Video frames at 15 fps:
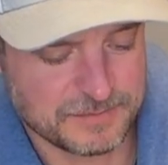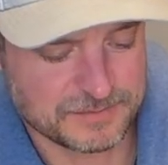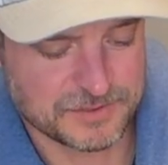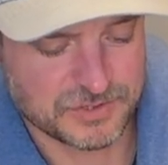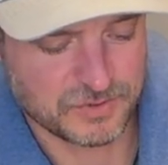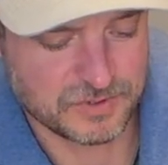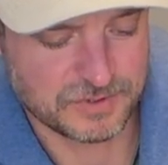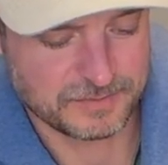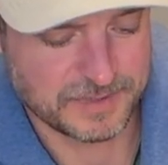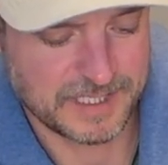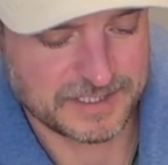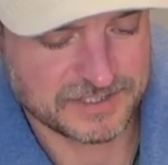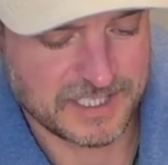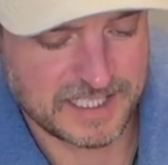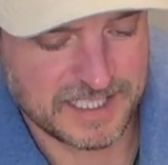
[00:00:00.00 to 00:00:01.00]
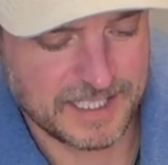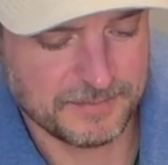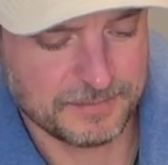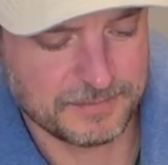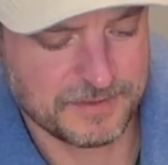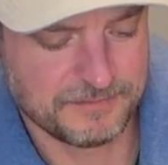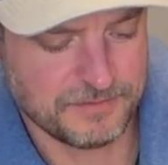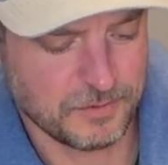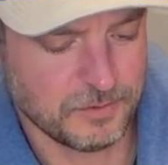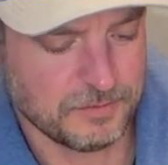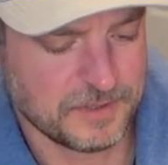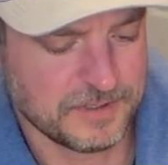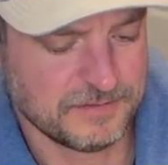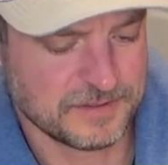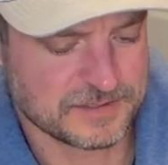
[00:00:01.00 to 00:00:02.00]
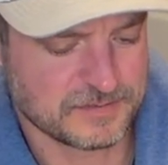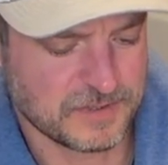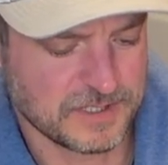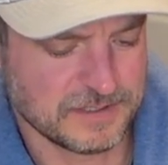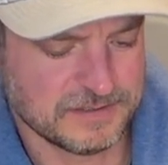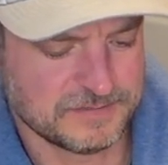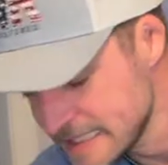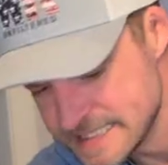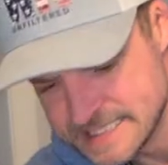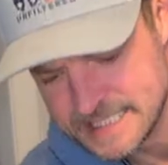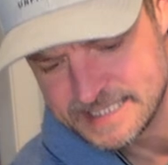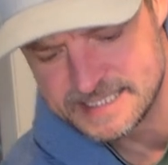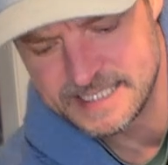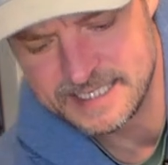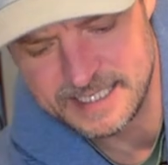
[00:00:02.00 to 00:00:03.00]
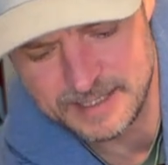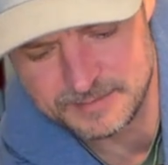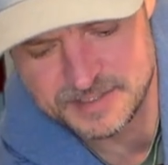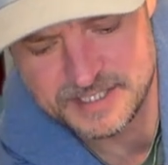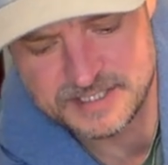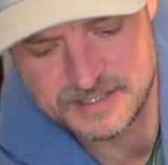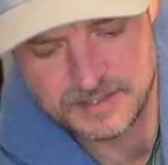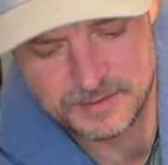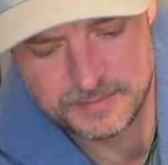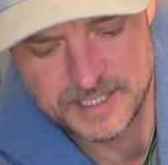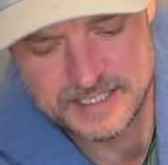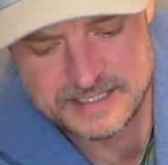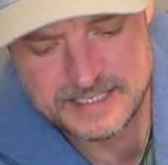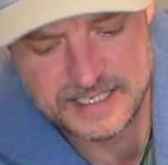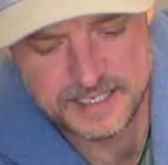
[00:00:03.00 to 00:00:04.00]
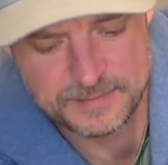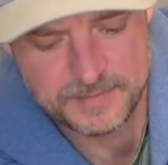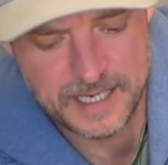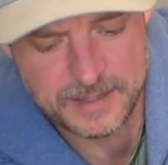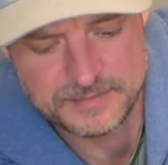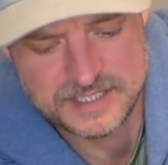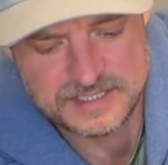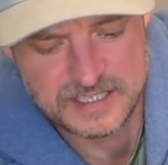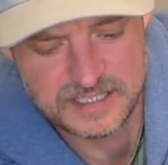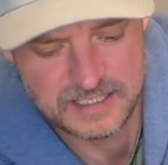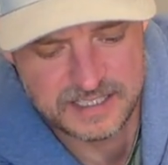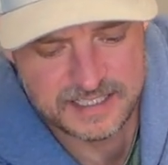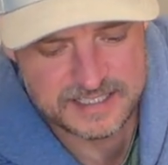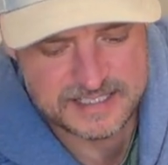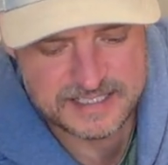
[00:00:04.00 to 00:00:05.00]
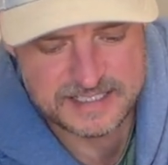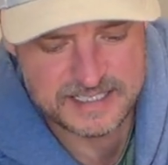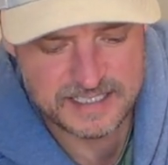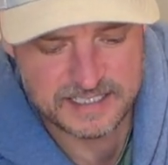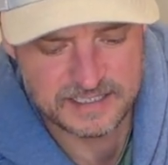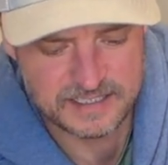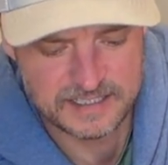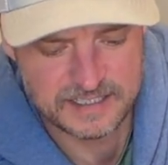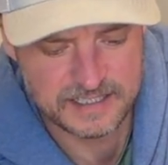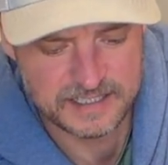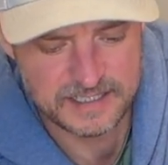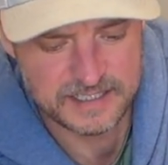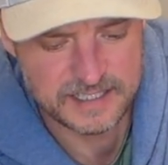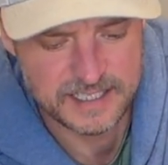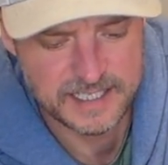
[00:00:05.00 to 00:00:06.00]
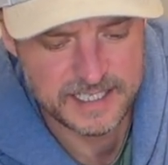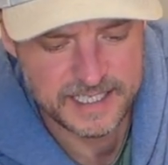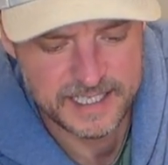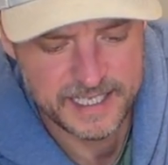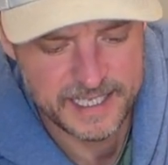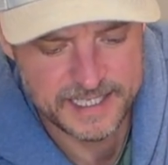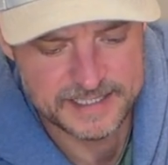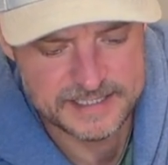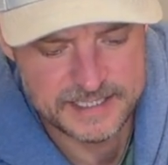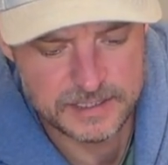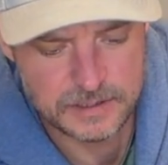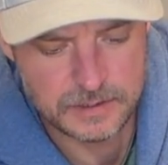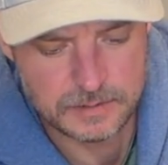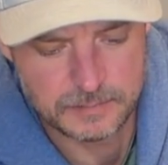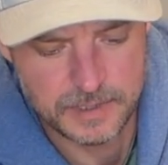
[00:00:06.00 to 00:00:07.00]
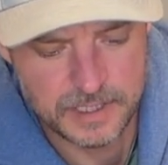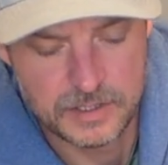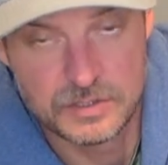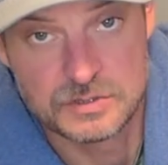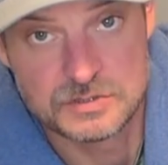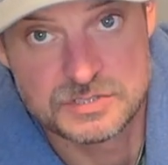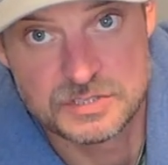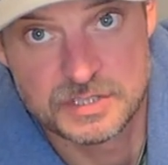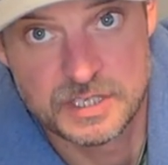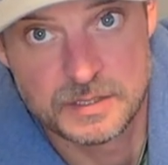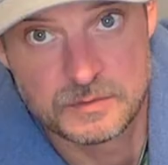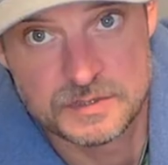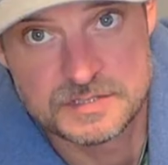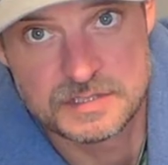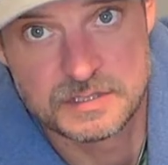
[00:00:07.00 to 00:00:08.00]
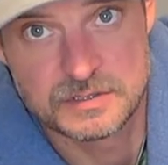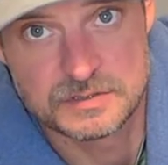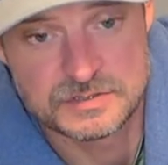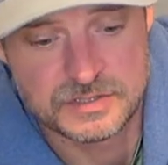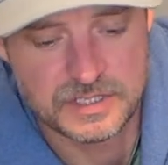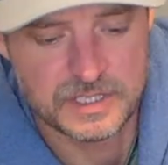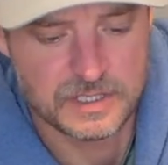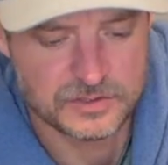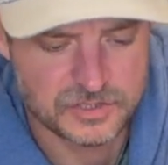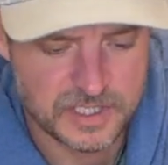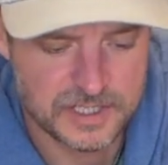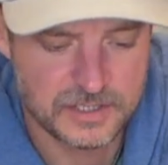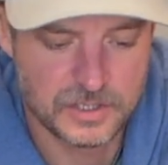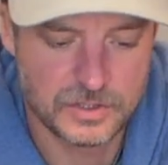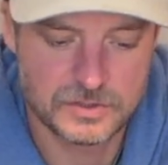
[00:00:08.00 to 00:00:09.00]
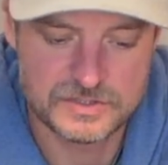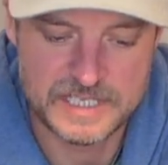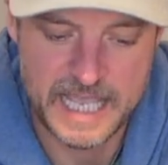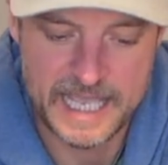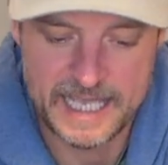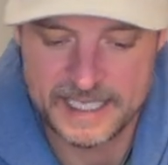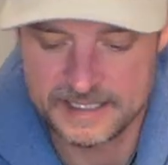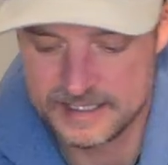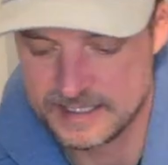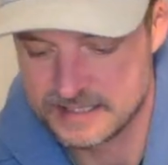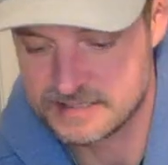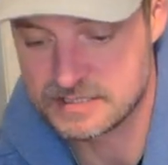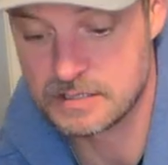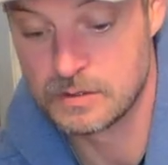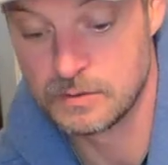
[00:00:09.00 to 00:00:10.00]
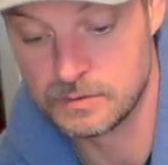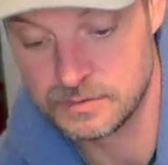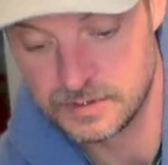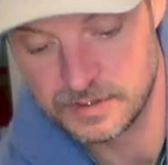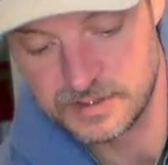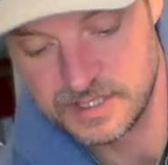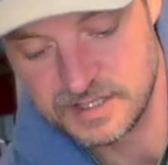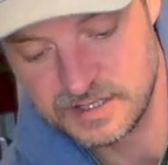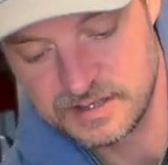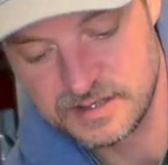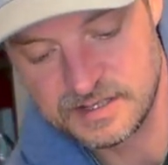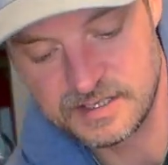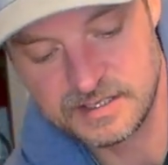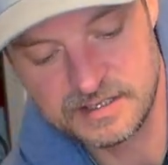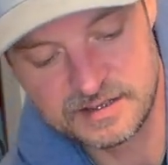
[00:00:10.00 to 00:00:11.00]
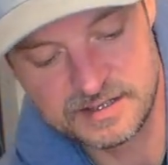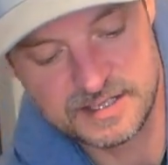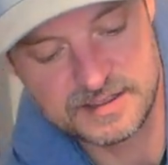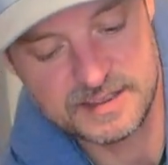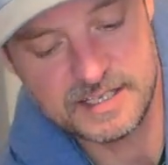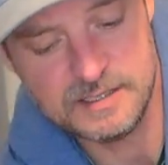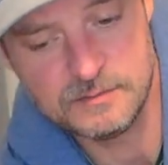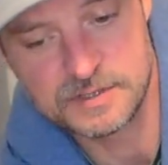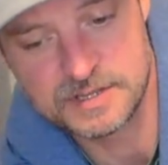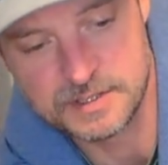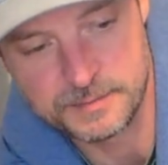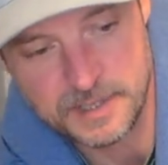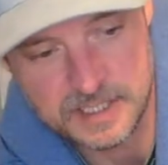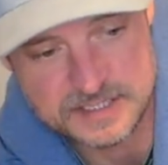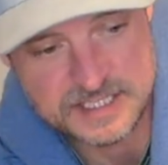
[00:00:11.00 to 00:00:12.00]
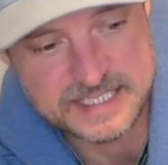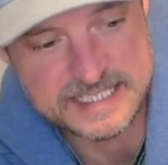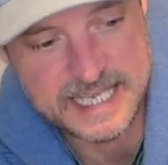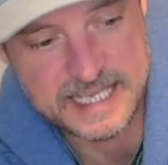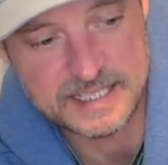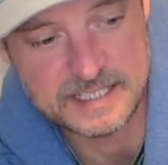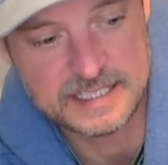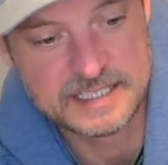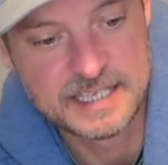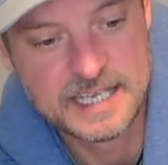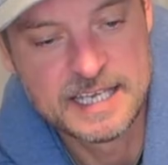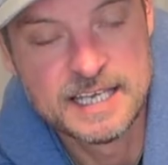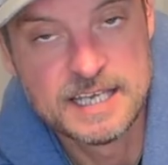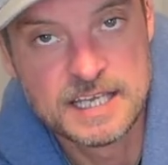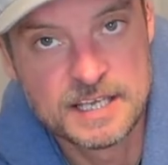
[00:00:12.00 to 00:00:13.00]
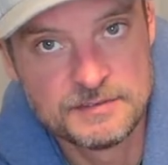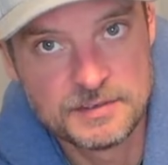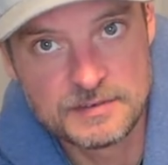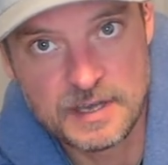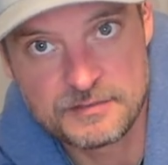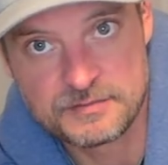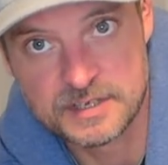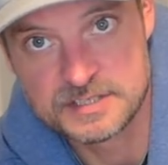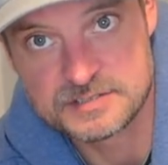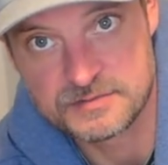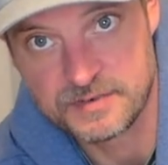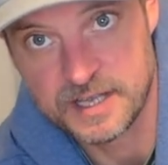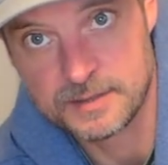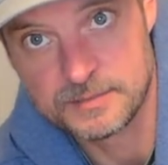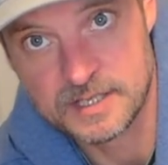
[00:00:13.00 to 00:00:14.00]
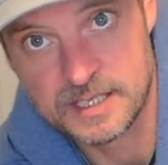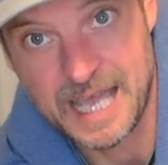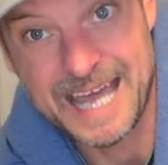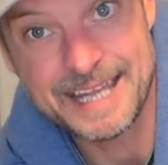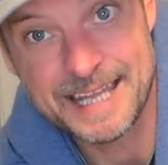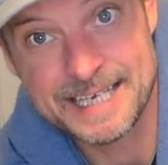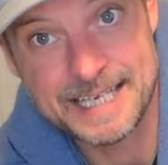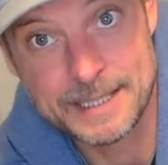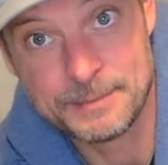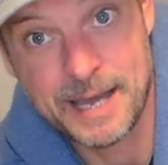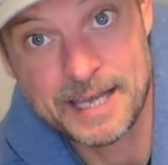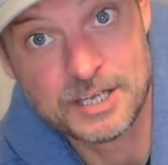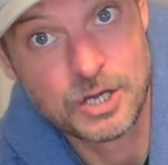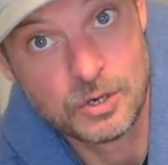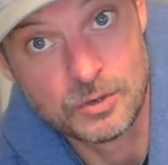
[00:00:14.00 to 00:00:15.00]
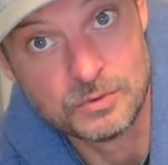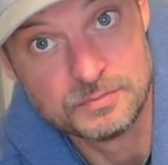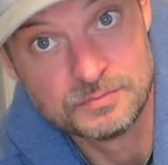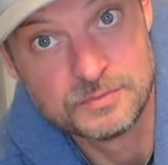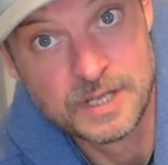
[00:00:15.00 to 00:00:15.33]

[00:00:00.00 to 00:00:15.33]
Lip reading: them short, but I try to keep them informative as well. Seasoning, I'm just gonna mix it up and I'm just gonna let it sit until my noodles are done. Once the noodles are done, I'll drain the noodles, add this. So the thing with the pasta salad, if you've got friends or family, I like to eat mine cold.